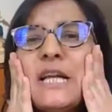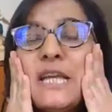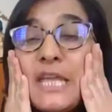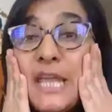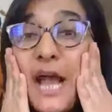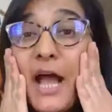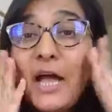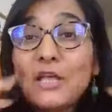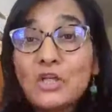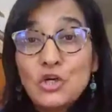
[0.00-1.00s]
He
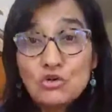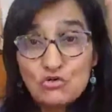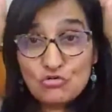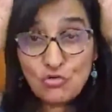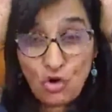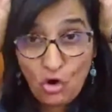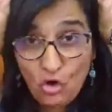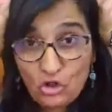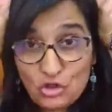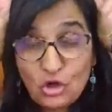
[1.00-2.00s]
had two
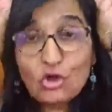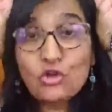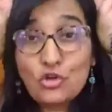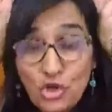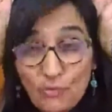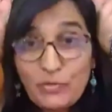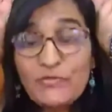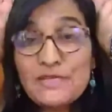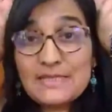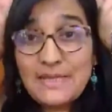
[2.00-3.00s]
horns on top of
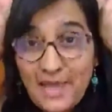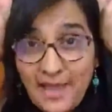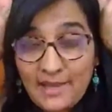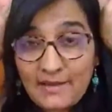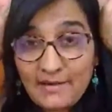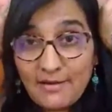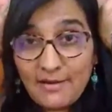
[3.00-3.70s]
his head.